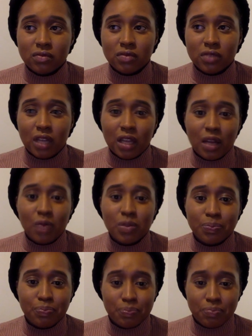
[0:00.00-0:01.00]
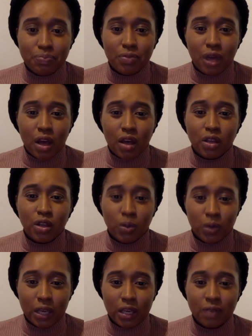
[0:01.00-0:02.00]
Yeah, that was
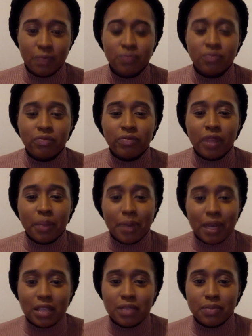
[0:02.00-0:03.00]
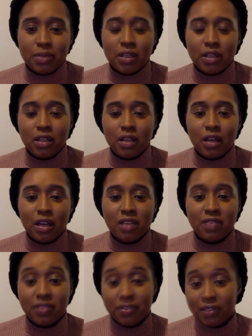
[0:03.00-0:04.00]
uni. Placement is
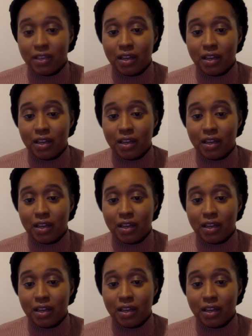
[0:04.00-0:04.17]
15